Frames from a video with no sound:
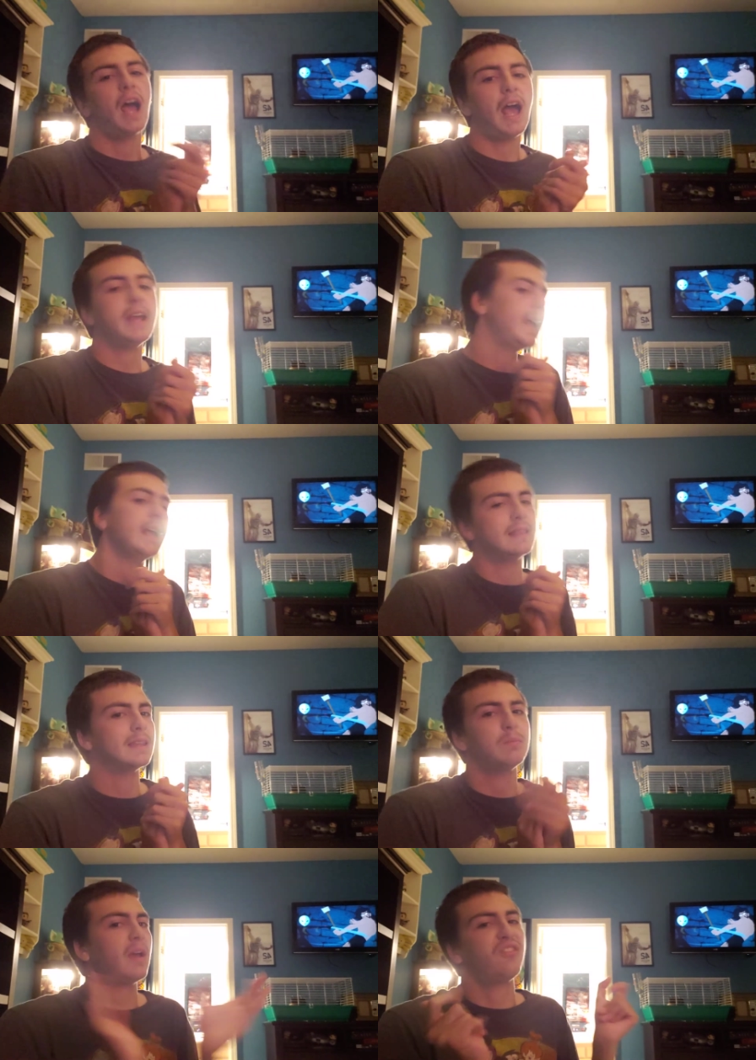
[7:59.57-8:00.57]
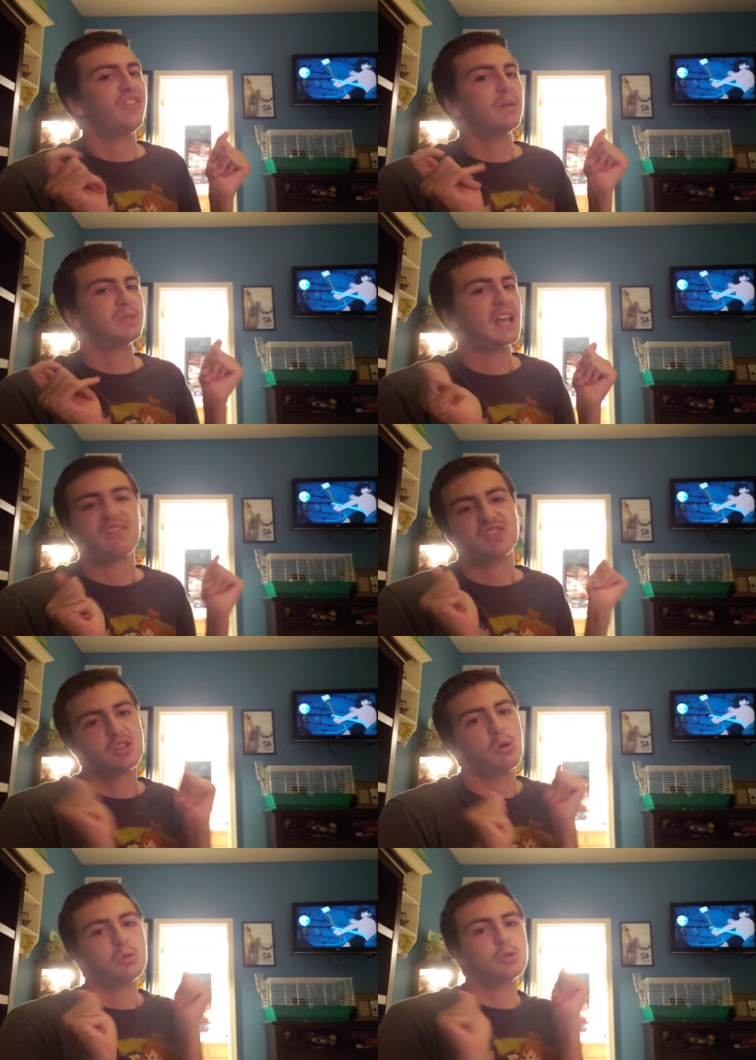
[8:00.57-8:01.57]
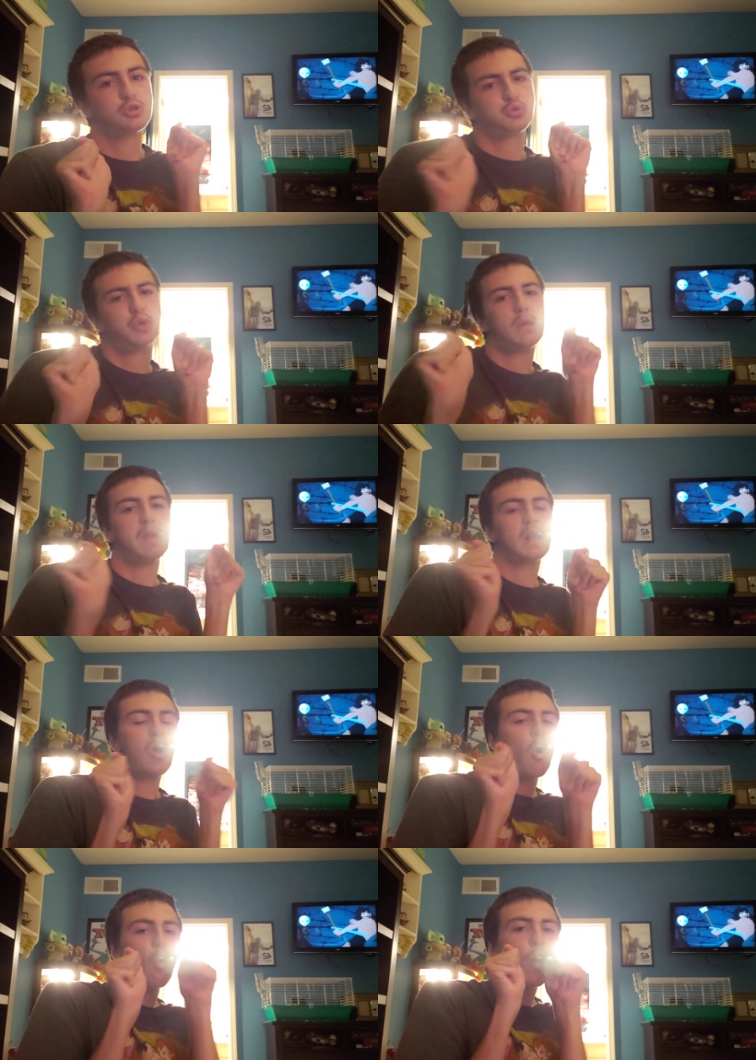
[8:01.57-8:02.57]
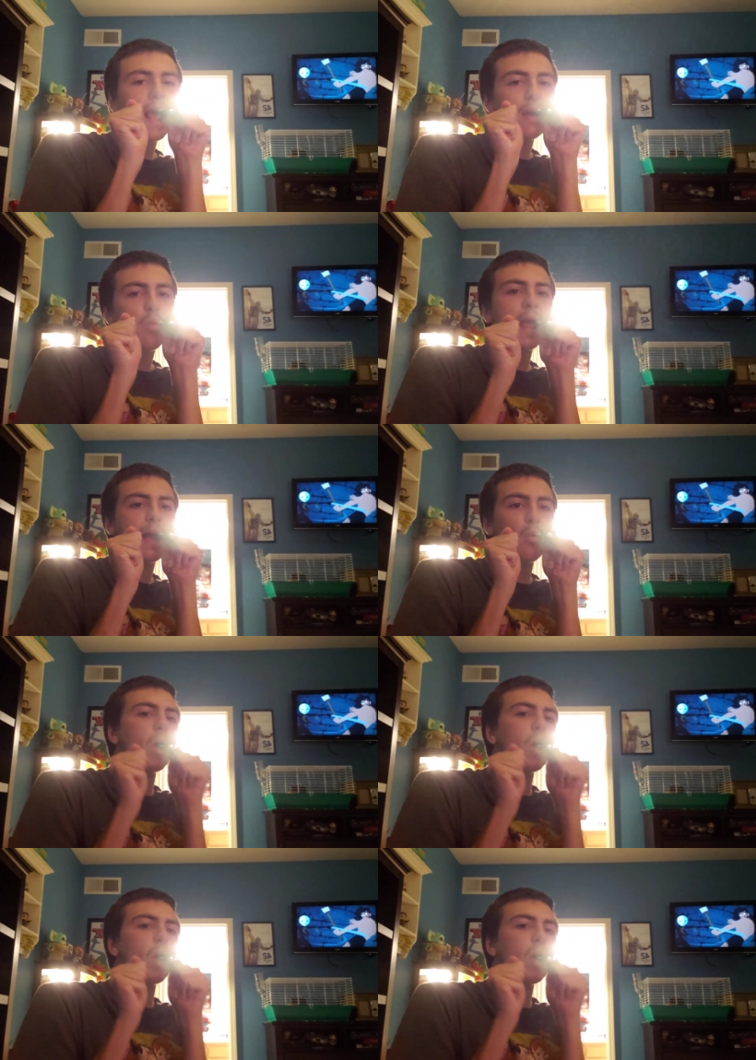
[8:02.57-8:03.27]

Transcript: I hate that my films have to go to streaming." Wham, wham,